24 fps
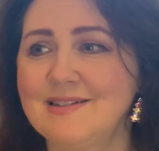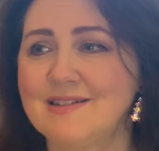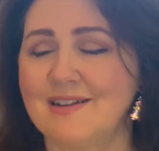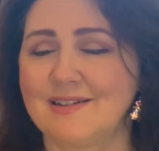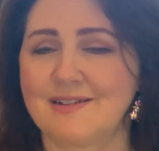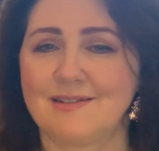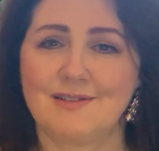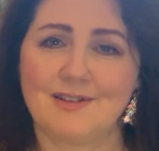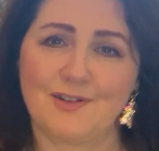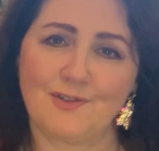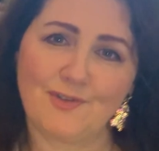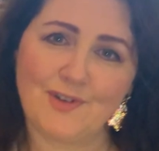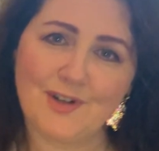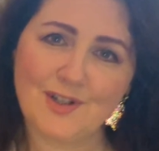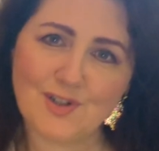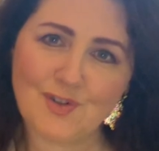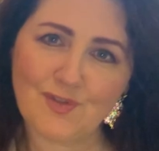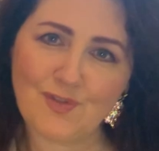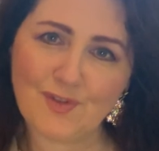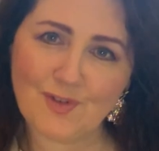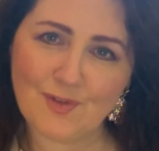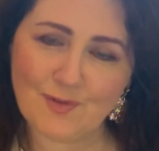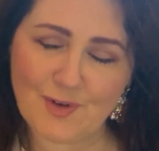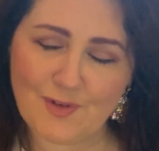like the
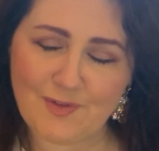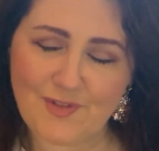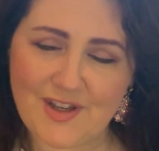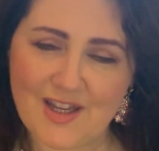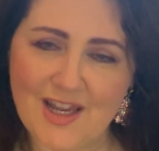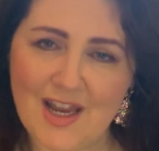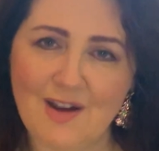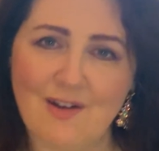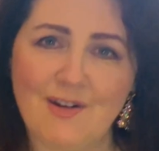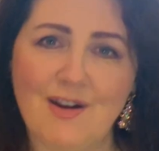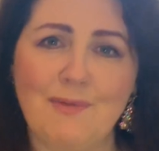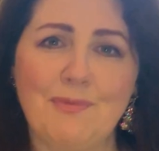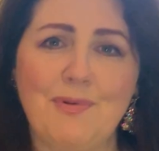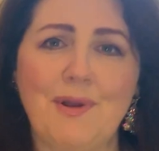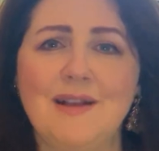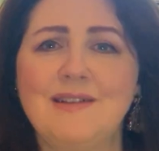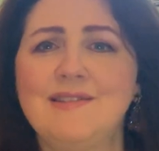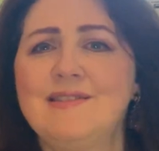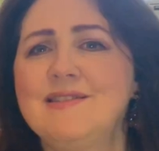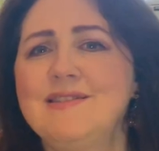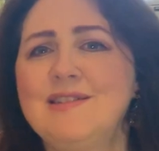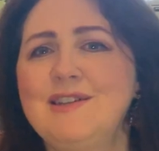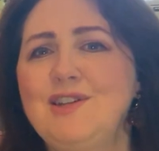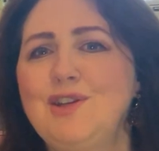French Riviera,
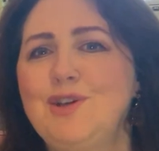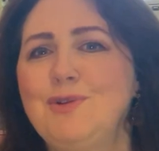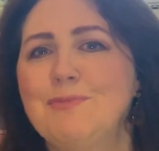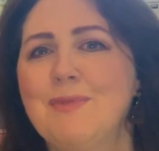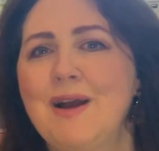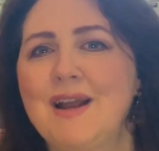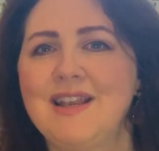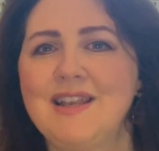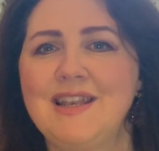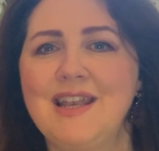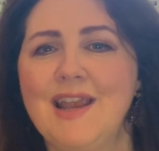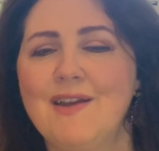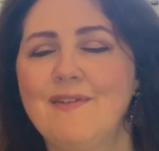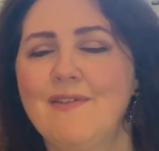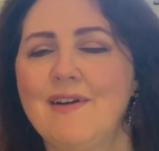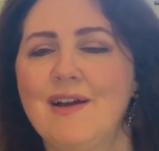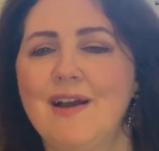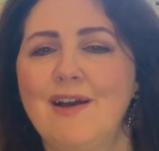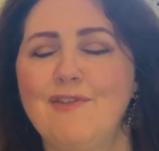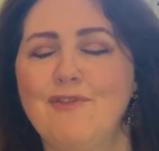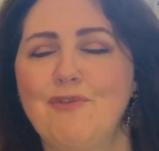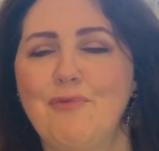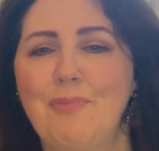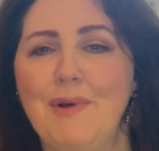places that you may never
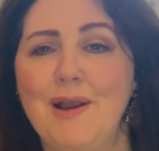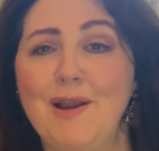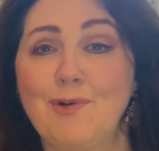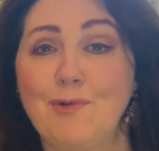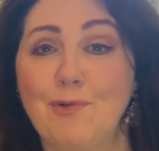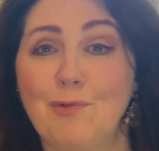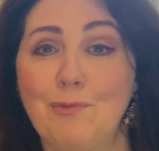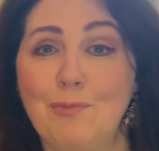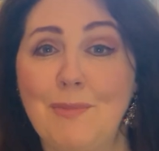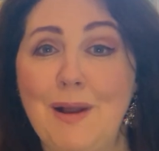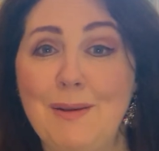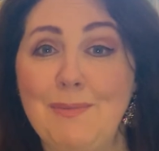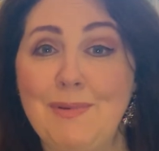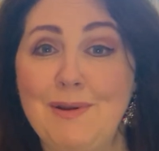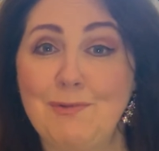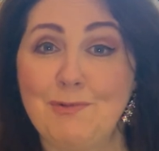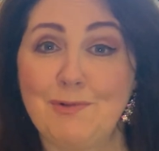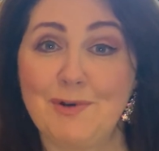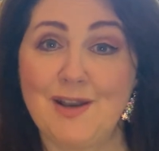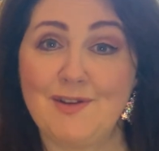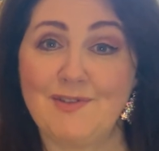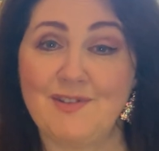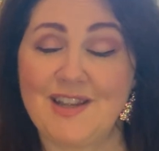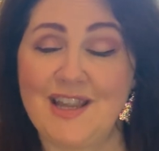have been or maybe
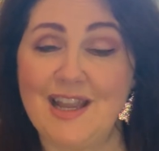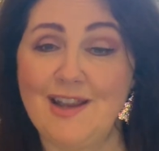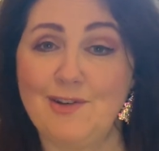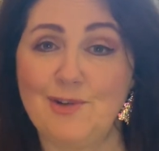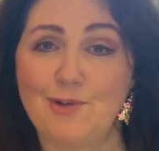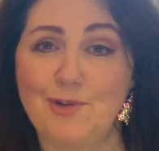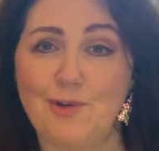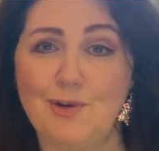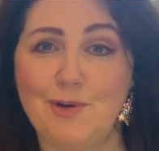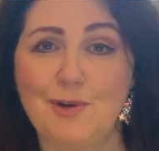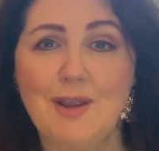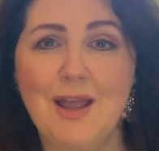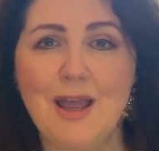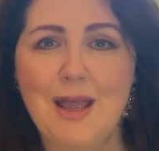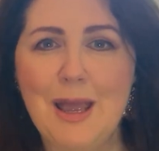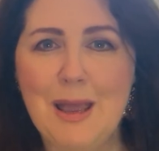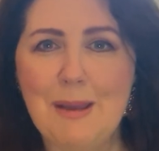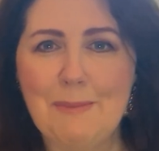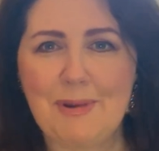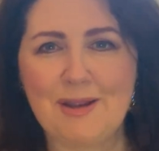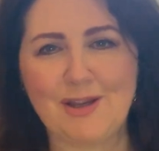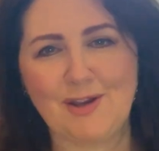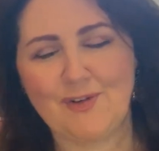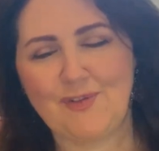will never get to,
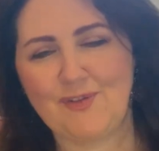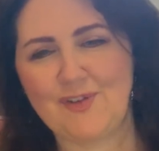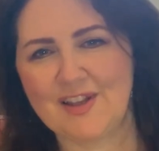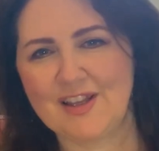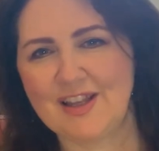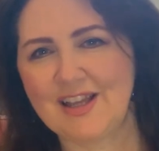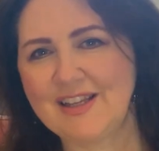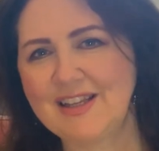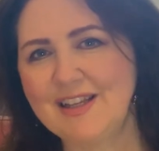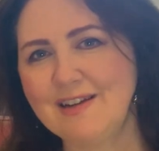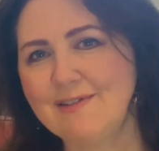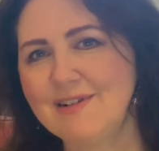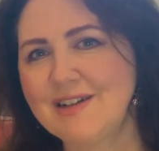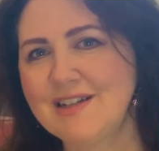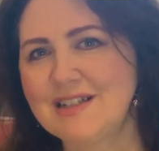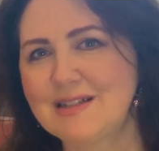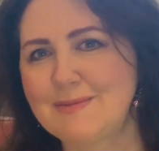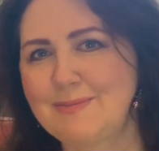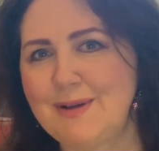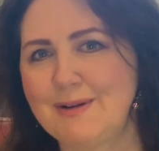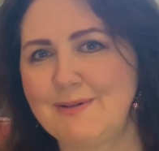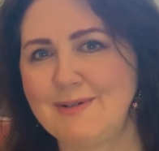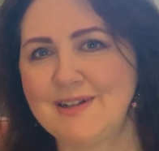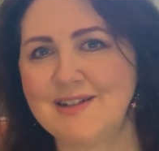but you feel like you're
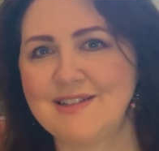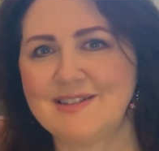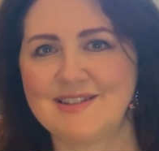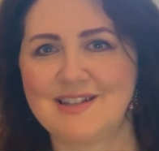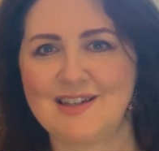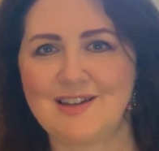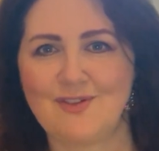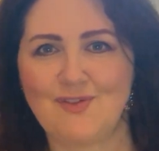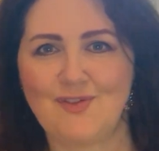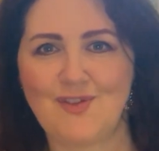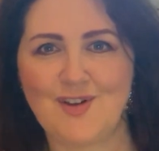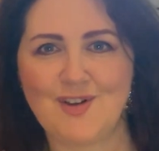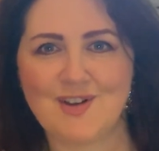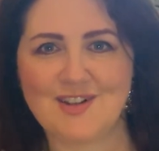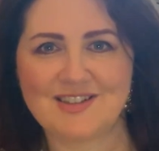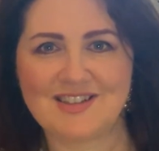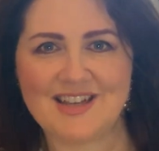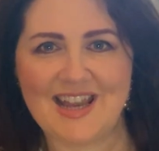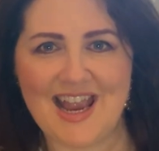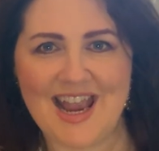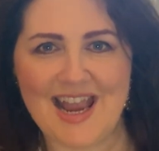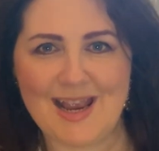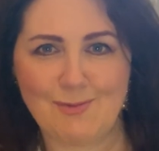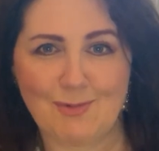experiencing
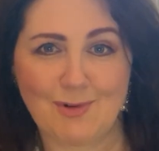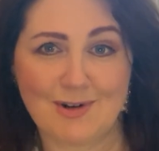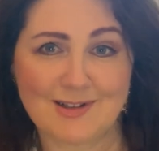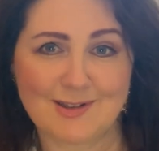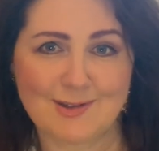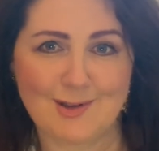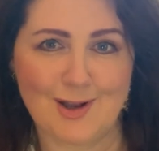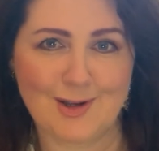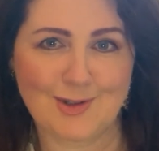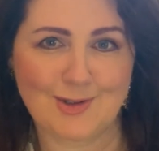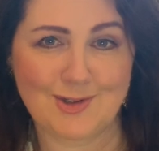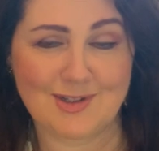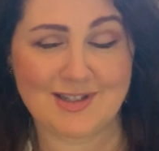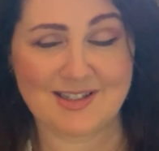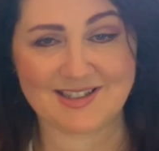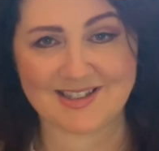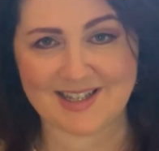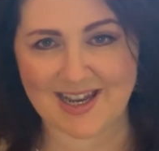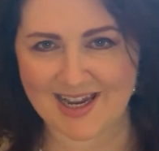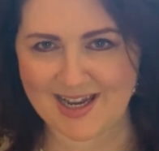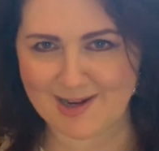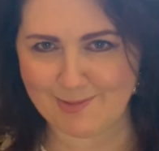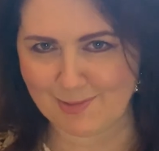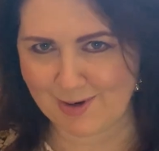firsthand what it's like to
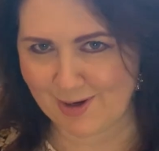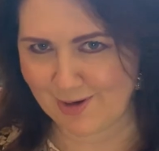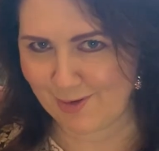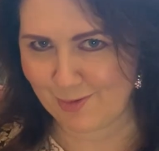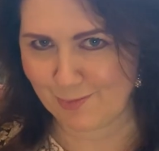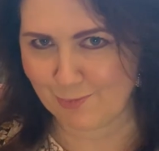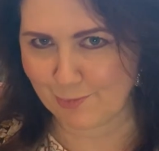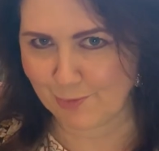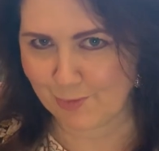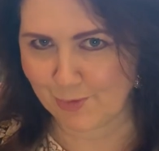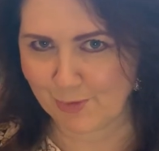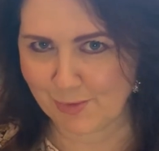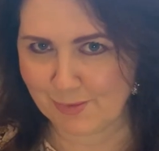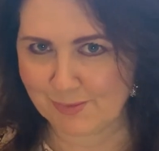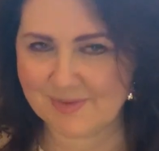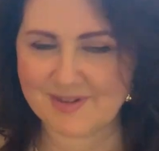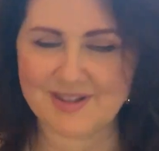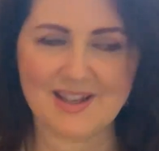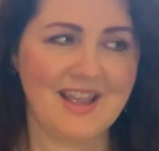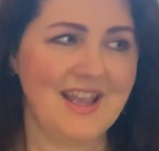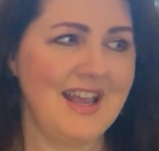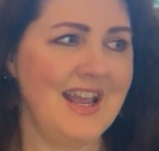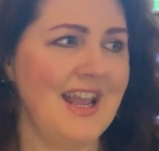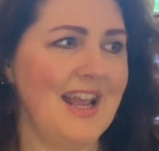stay in one of the rooms,
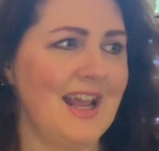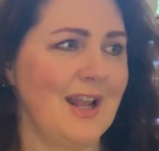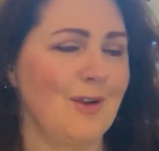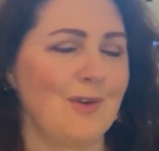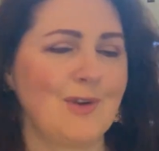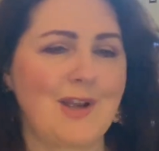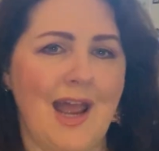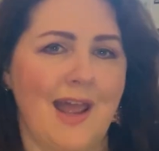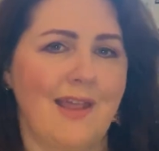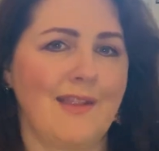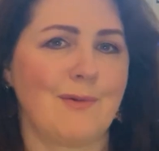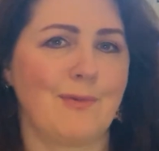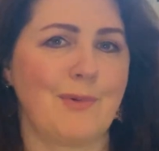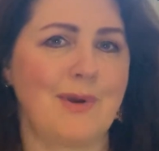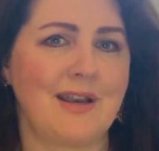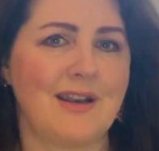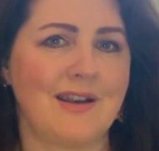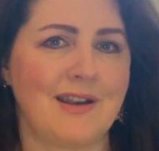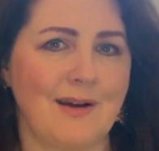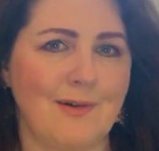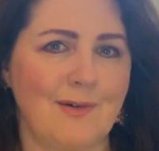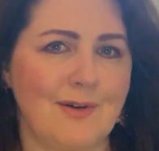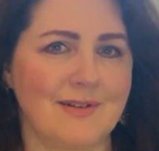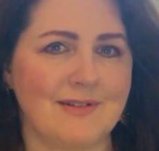look out the
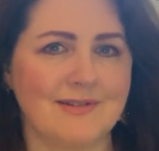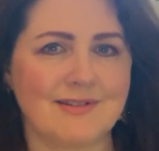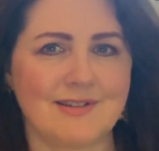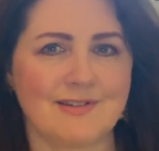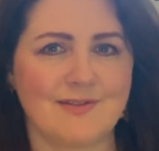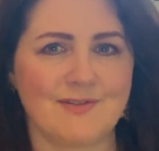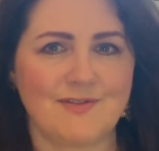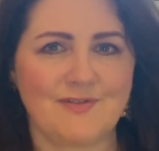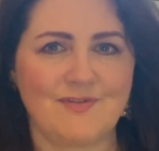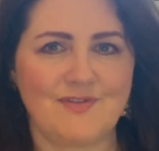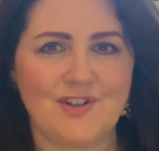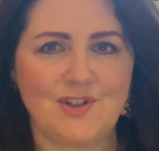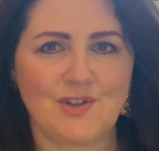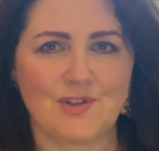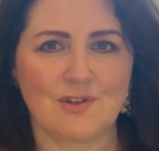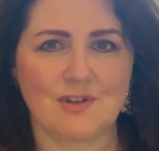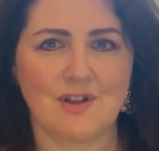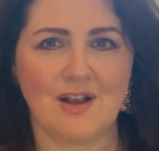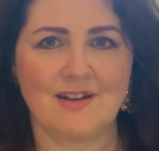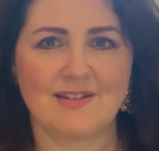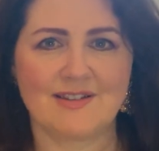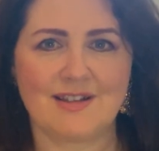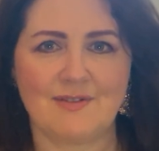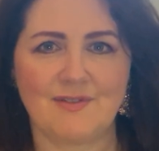window and sort of
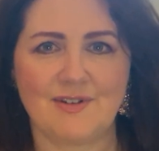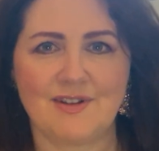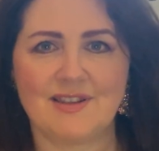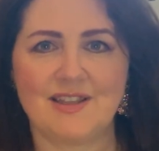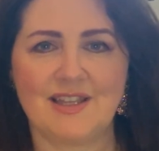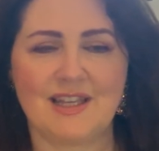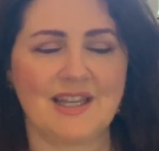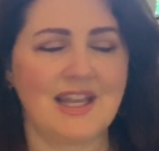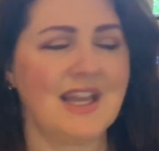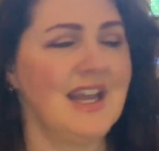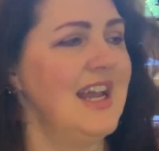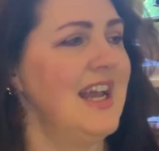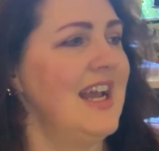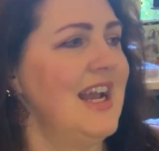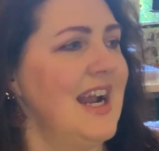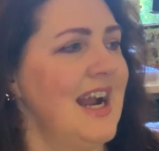visualize everything.